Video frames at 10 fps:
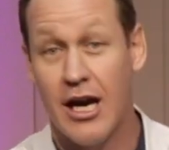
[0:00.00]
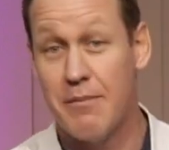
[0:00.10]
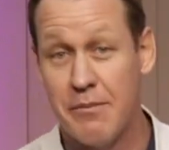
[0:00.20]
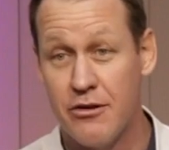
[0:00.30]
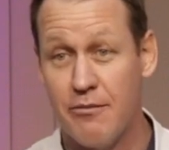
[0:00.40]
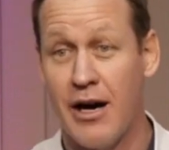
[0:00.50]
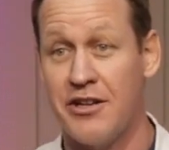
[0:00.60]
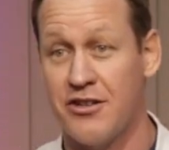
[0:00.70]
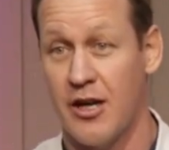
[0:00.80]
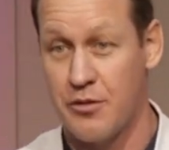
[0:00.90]
A member of my
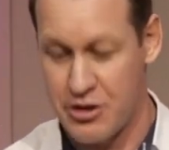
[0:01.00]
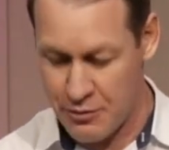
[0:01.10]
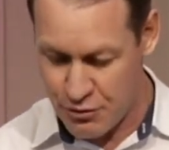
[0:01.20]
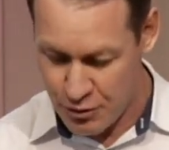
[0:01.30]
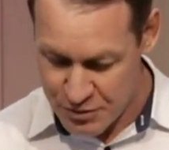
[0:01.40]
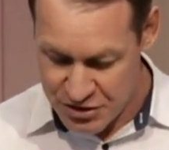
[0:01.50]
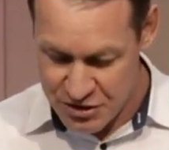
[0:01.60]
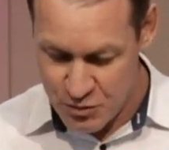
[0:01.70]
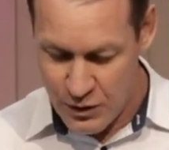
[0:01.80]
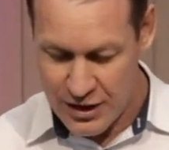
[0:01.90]
discipleship group just
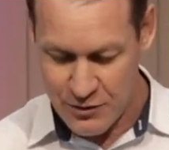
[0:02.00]
this week,